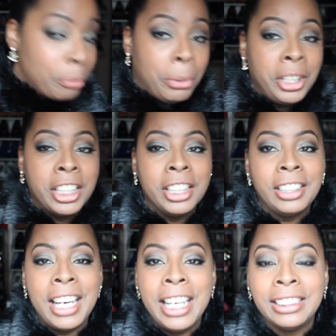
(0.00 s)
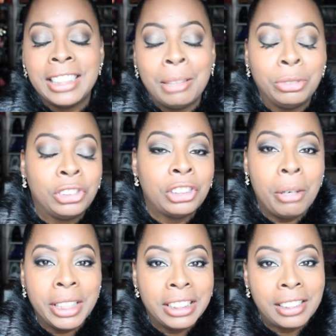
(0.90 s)
pretty good things and I'm
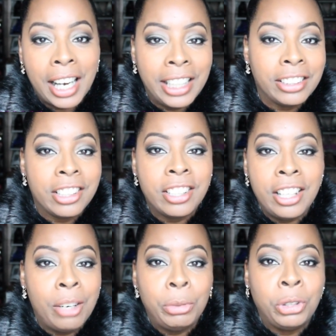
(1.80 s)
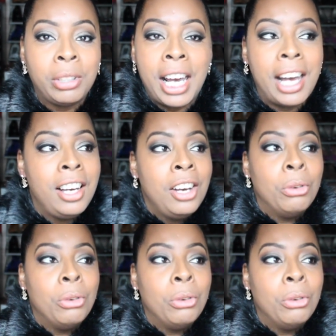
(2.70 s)
so excited to share with you that